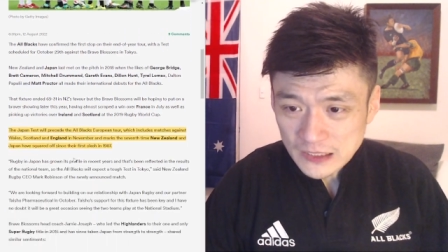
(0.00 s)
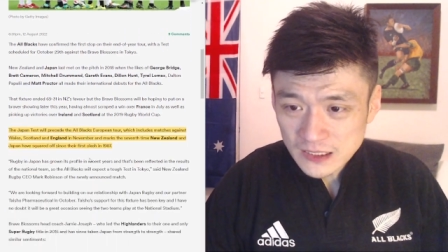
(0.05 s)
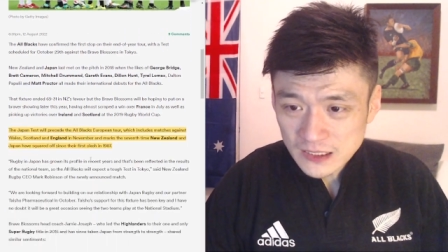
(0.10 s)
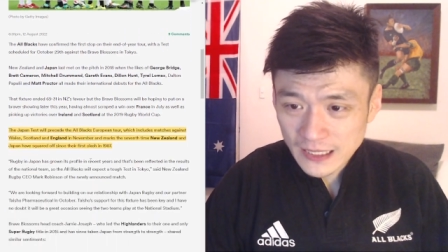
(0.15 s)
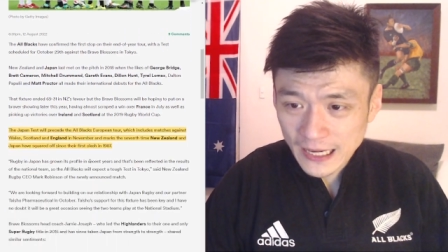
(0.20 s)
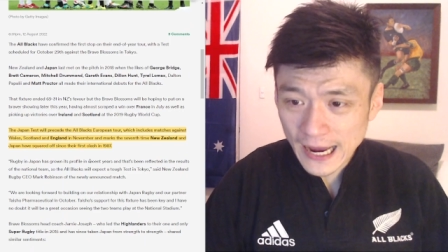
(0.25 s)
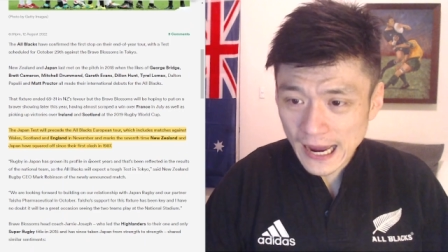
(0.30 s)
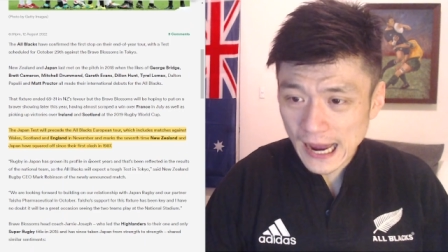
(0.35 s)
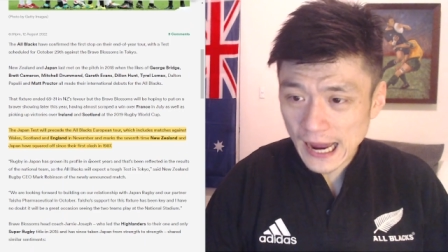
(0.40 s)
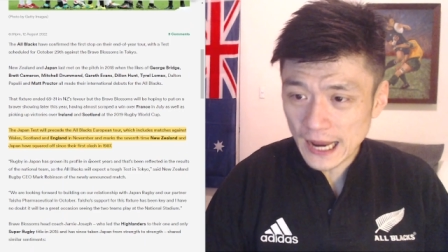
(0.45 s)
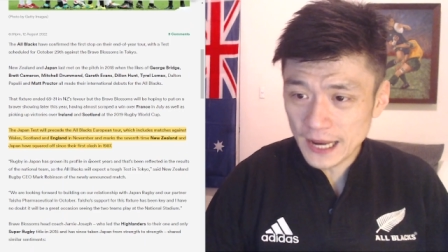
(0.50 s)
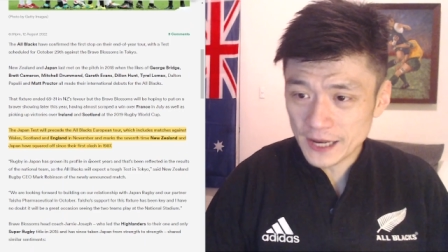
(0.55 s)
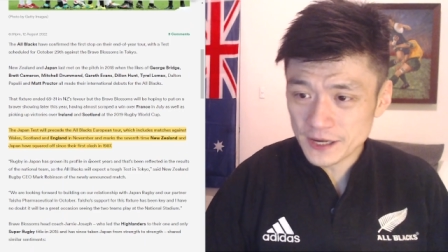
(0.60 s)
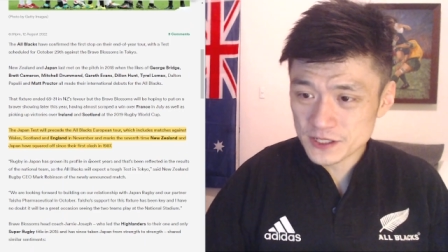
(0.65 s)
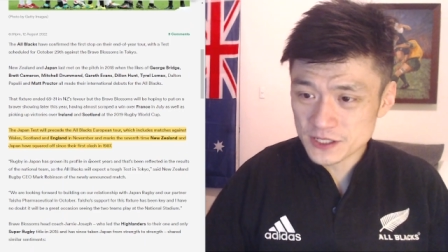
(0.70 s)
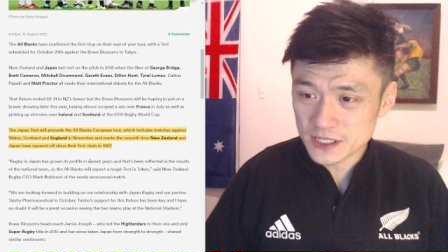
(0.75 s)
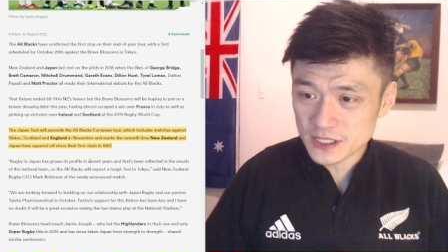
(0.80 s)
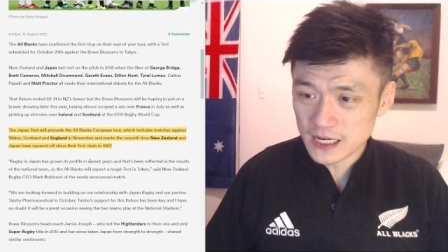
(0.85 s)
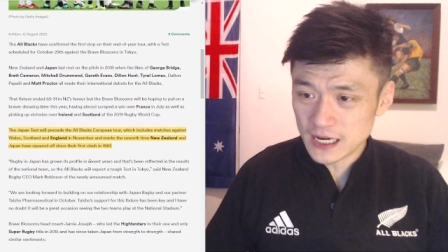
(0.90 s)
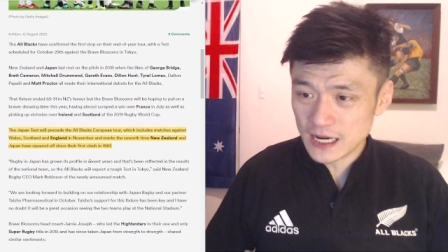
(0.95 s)
And
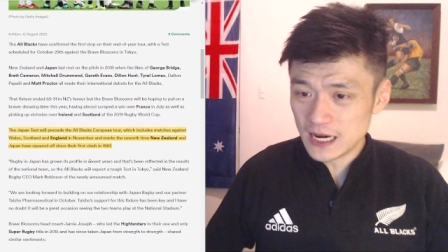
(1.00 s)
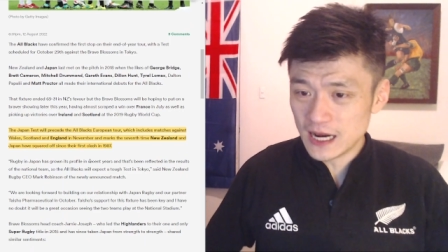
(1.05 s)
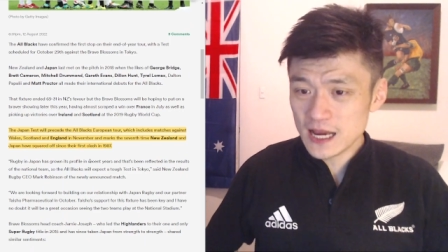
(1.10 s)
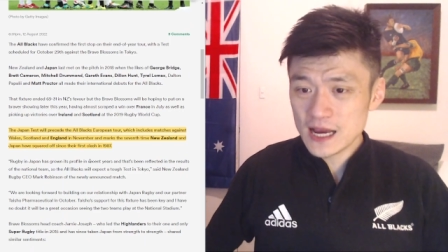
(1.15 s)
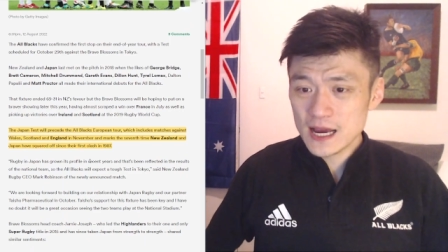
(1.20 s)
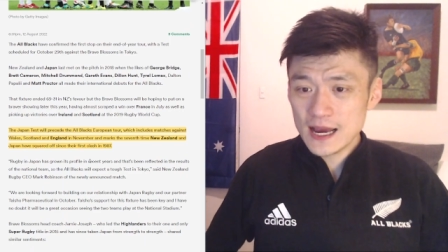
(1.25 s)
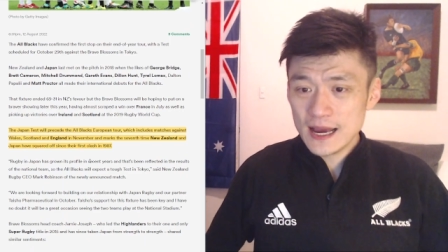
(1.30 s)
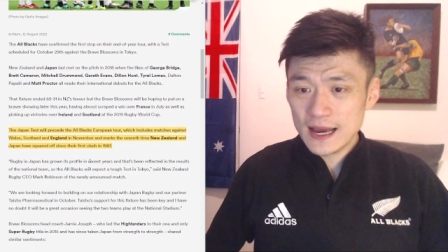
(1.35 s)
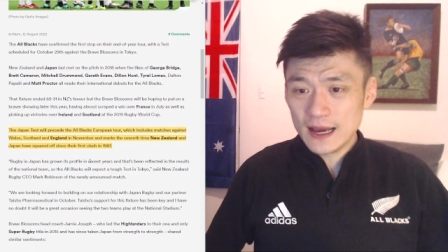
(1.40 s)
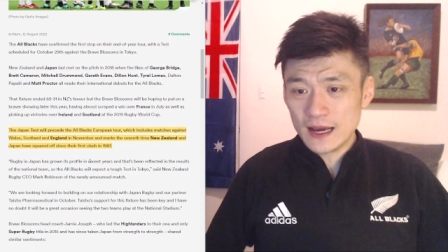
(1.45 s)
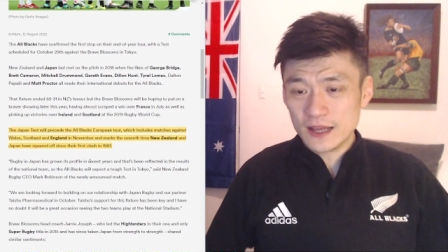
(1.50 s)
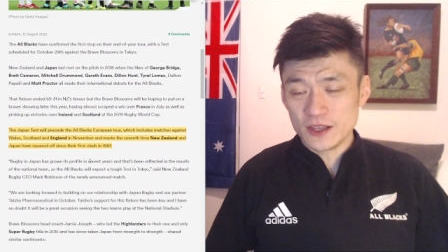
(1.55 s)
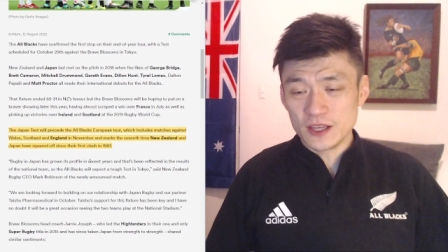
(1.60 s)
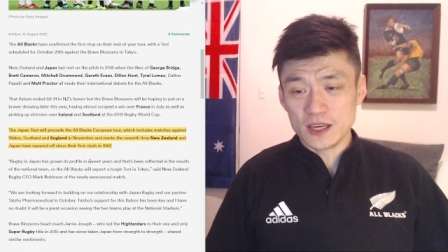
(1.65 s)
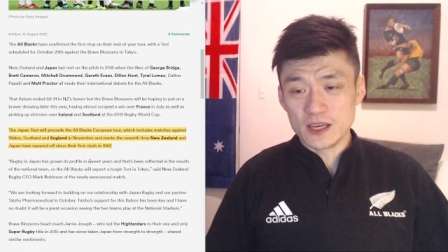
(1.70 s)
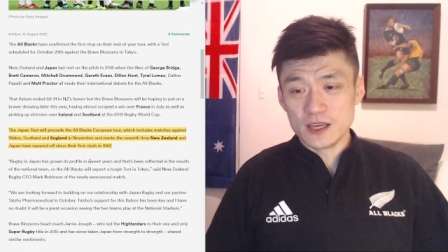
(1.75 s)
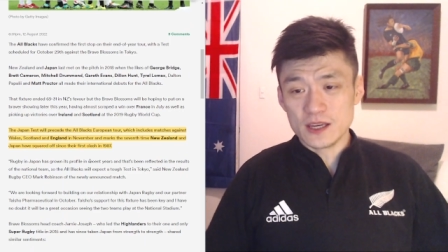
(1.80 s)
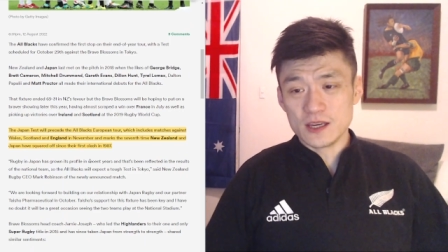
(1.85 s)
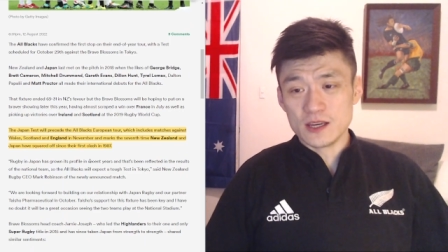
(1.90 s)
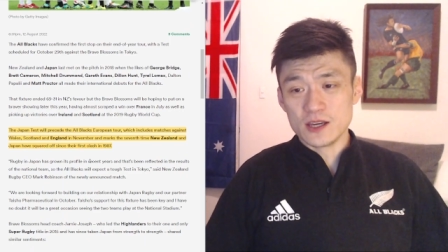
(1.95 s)

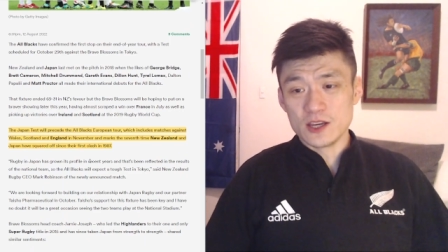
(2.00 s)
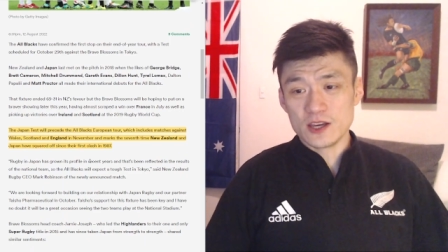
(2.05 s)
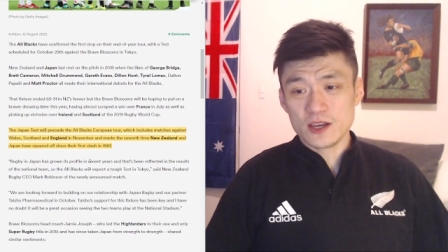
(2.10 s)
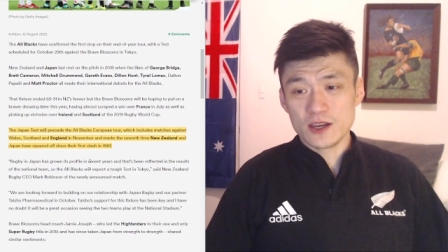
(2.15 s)
the